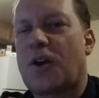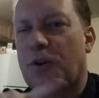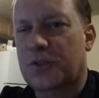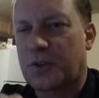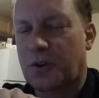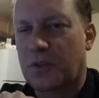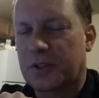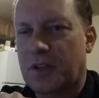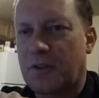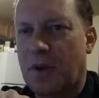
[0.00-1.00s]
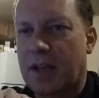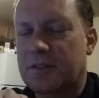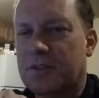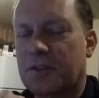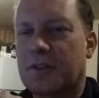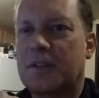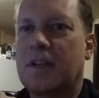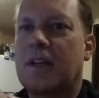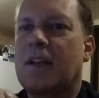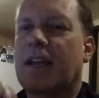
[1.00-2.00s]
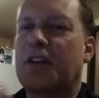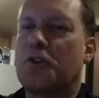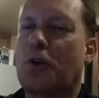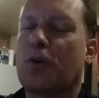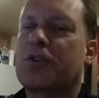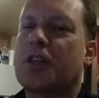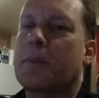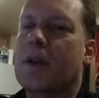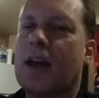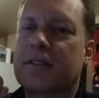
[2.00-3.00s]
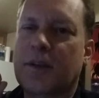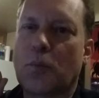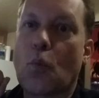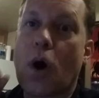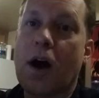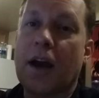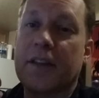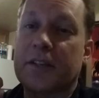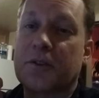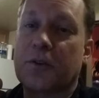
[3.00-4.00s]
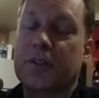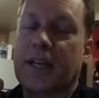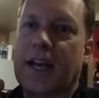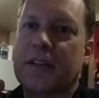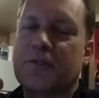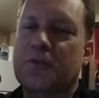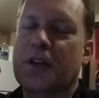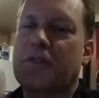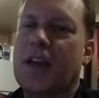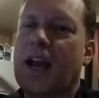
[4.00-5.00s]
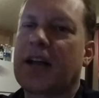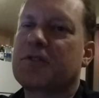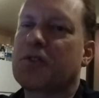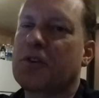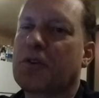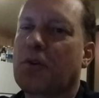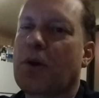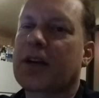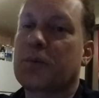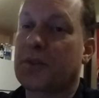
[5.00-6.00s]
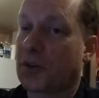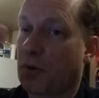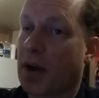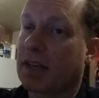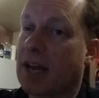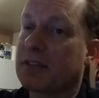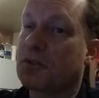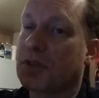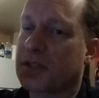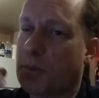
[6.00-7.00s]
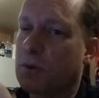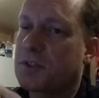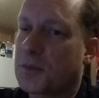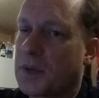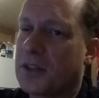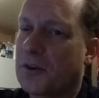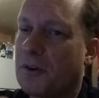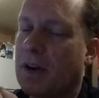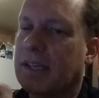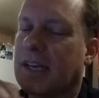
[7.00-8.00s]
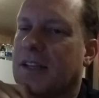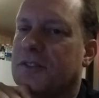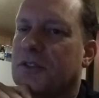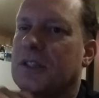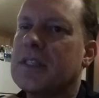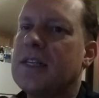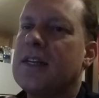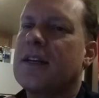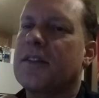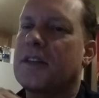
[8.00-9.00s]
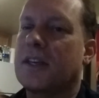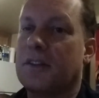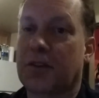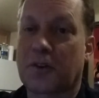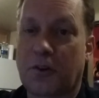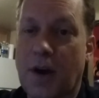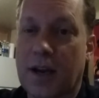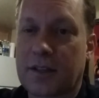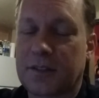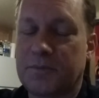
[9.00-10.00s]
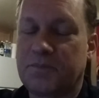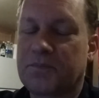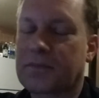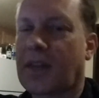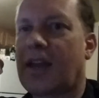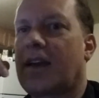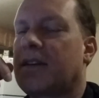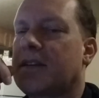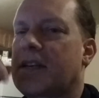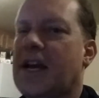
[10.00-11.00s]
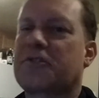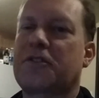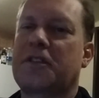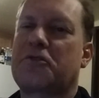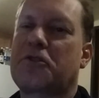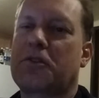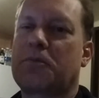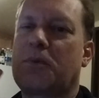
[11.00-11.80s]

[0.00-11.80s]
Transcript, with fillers: or circle this other answer, can you go to them and ask them why they circled that answer? And if they answer you correct with the correct answer that's supposed to be their correct answer, that they're correct. And he actually said, sure.